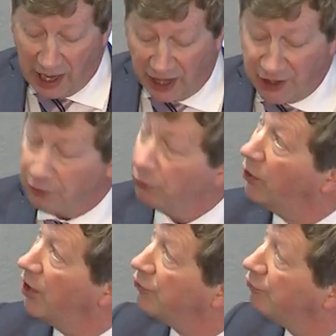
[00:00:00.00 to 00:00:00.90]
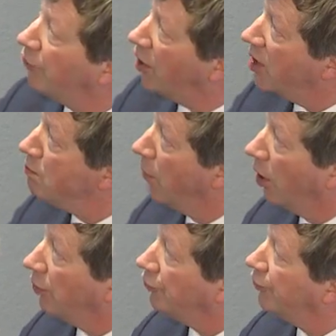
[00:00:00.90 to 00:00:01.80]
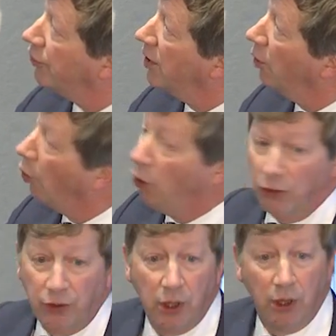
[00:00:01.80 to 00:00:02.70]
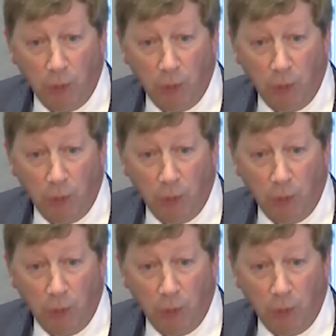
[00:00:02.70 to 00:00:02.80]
and it relies very much on a